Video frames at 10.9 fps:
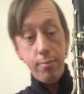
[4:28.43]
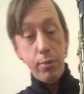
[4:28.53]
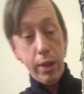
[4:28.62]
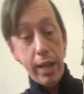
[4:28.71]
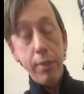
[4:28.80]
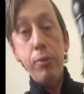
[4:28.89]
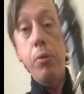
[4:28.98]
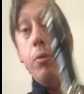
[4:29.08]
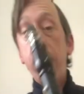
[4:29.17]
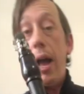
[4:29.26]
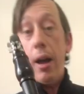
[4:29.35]
Okay,
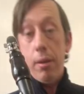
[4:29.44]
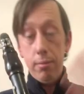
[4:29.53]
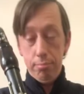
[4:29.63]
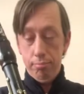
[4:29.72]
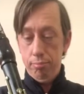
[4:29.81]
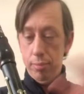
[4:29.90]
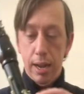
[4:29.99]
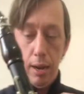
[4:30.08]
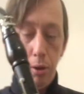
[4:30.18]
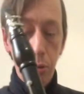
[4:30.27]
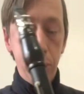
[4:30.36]
so
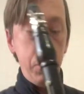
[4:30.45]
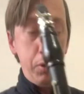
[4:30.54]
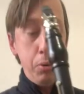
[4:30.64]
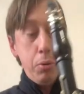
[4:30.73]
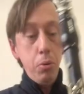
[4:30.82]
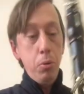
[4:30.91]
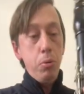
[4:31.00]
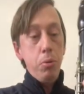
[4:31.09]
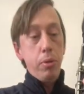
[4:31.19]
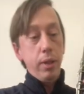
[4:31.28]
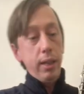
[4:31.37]
how to
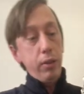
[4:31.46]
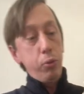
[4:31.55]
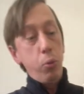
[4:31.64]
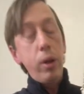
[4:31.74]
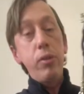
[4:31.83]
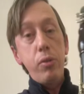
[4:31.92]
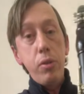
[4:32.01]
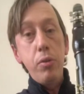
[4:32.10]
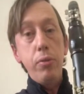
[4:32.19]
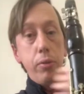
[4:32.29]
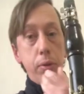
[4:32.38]
do the gliss once
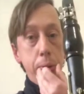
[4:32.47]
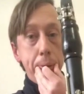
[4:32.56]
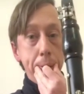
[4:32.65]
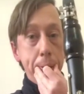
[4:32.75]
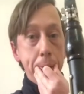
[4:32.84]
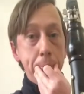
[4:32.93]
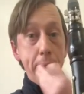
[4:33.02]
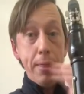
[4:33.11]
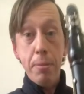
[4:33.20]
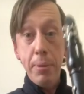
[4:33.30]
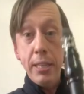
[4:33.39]
you've learned how to
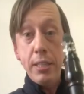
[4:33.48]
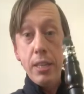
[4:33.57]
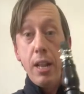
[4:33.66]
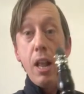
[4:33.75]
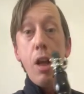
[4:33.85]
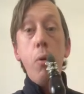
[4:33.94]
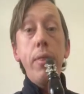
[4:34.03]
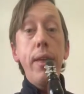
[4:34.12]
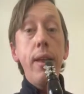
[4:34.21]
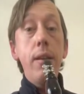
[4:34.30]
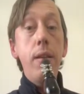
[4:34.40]
bend the pitch? Well,
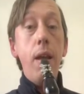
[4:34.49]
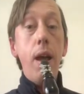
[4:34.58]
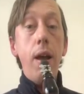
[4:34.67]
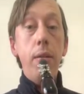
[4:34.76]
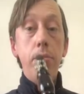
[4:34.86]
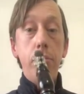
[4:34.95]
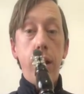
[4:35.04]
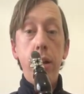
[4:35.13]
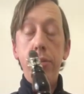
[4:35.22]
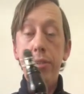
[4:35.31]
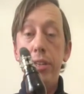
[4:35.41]
then
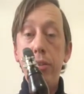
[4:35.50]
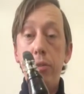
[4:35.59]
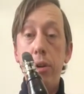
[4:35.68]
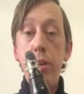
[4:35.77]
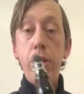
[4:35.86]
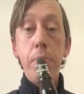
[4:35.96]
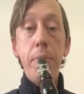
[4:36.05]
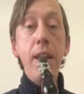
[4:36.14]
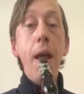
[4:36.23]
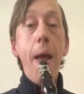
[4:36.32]
I suggest starting on a B,